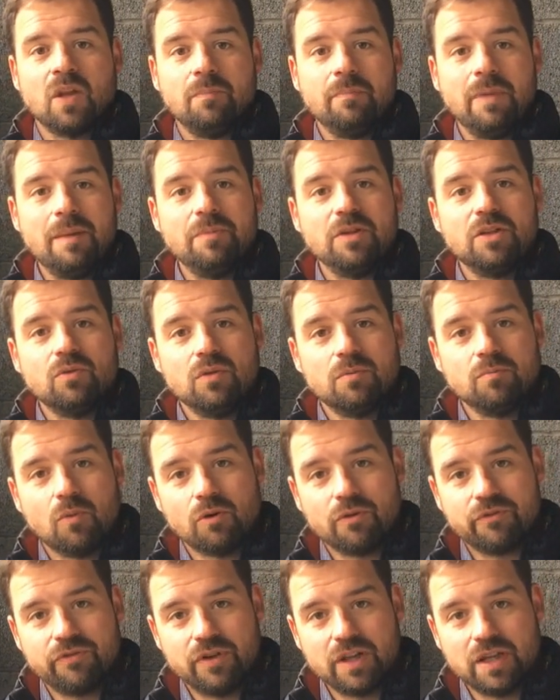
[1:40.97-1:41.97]
maybe do it
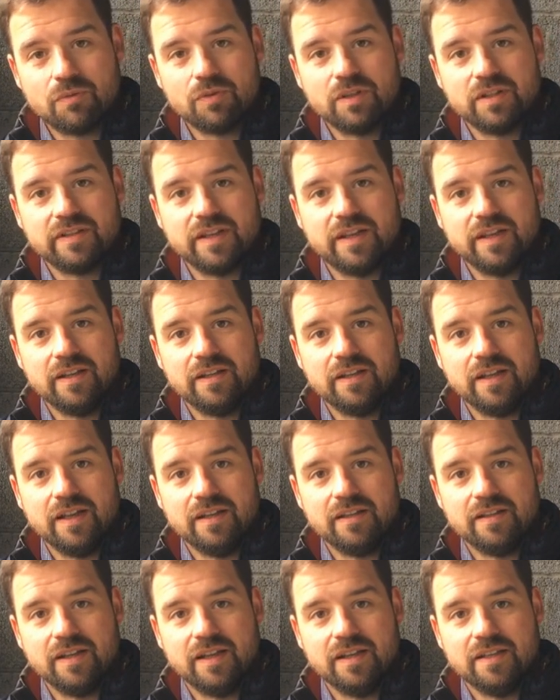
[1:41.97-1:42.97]
more frequent
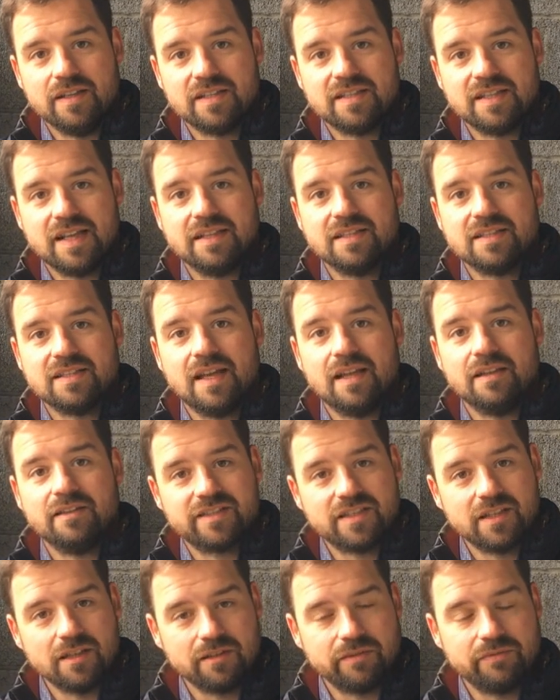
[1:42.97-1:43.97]
in the sense that
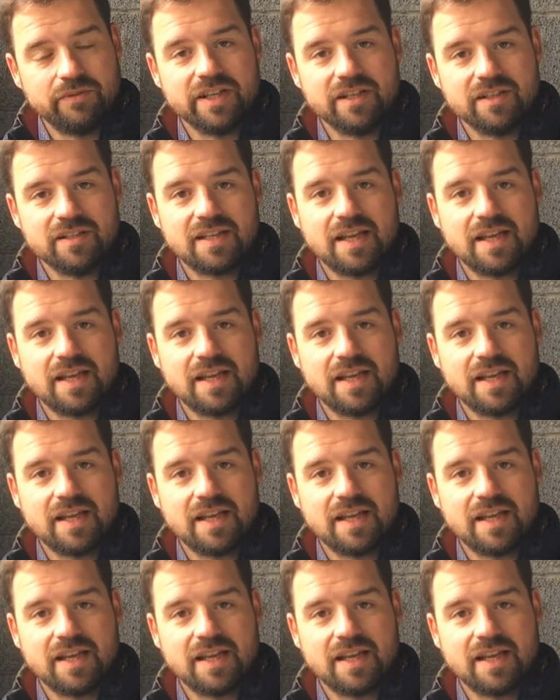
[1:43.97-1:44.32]
still 3